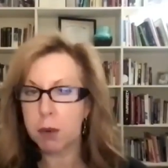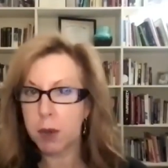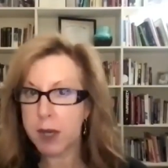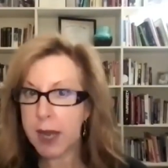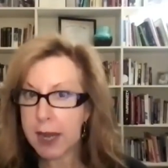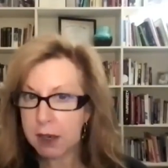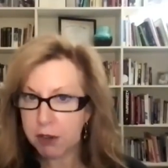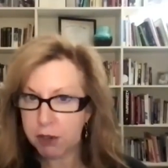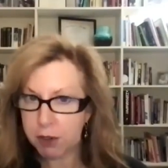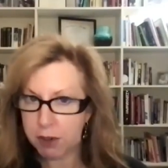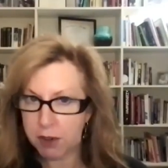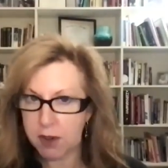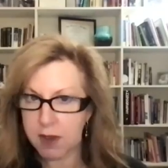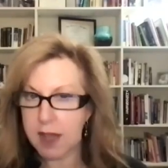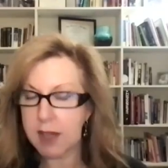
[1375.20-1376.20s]
trauma
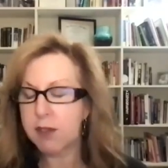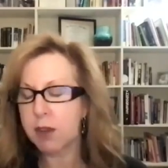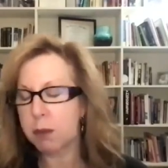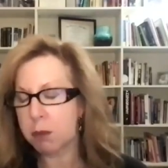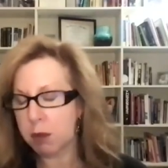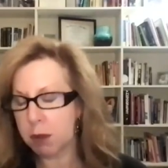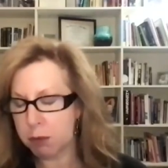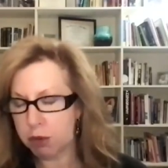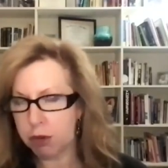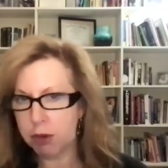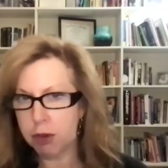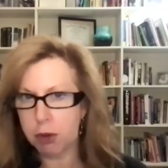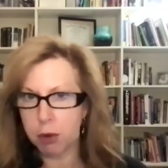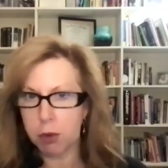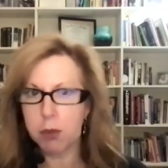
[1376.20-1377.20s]
reaction to that. Sometimes you
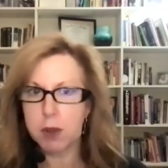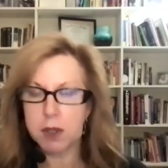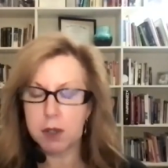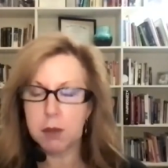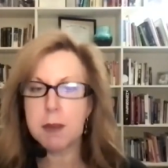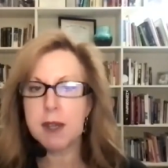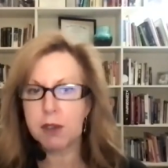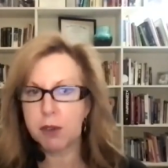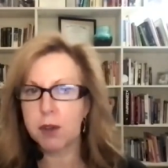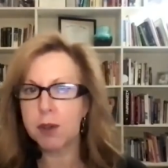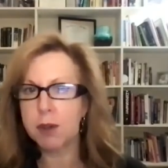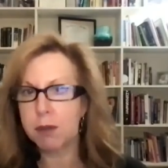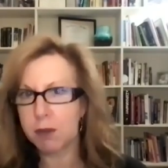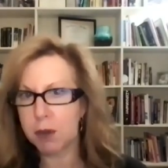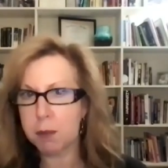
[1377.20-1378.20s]
do. It depends
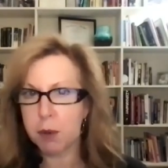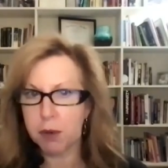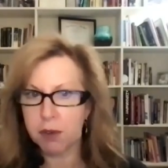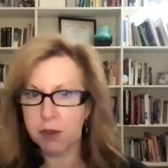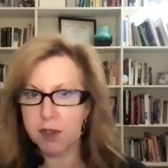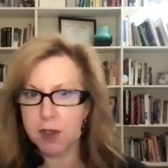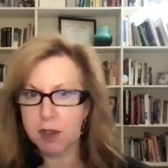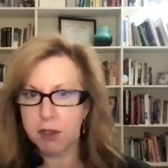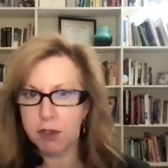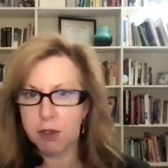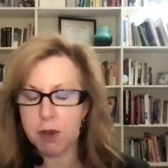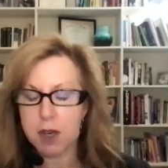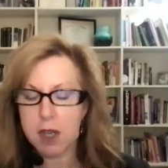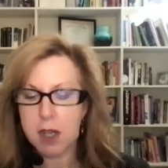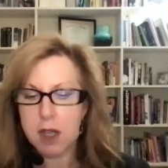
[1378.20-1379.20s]
on the person's
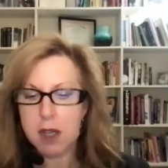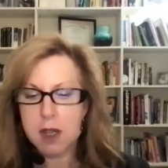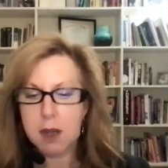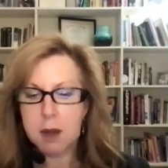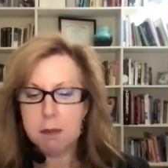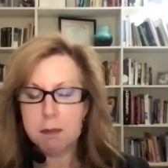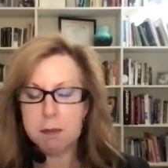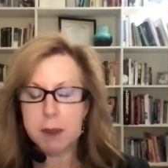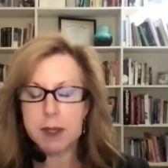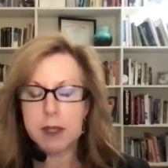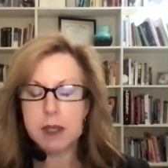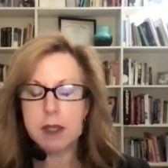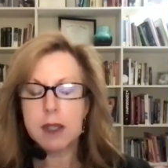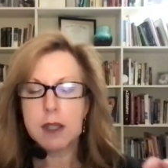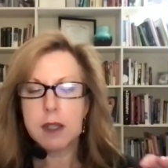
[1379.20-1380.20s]
history.
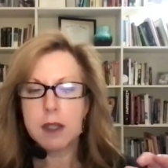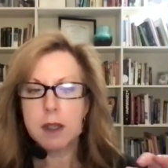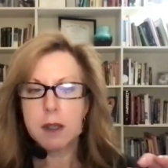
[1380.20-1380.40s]
But